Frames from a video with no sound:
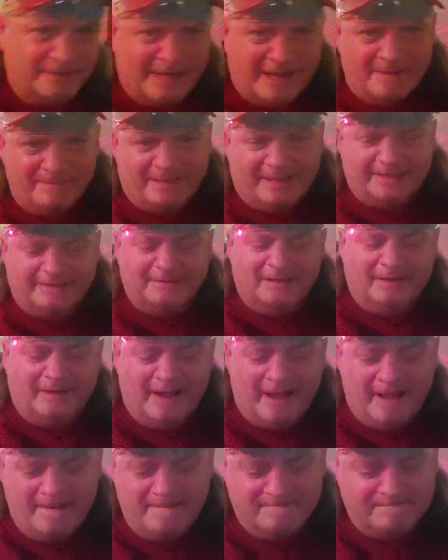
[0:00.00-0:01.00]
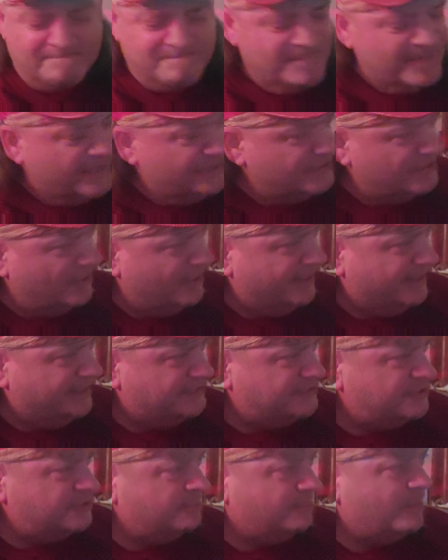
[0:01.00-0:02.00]
now I'm back. Okay. So it
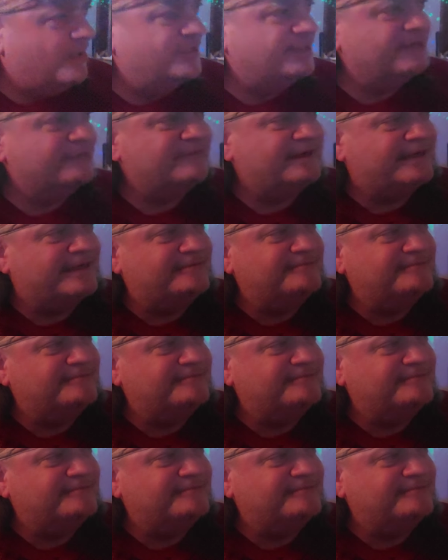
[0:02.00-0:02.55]
gets to the point of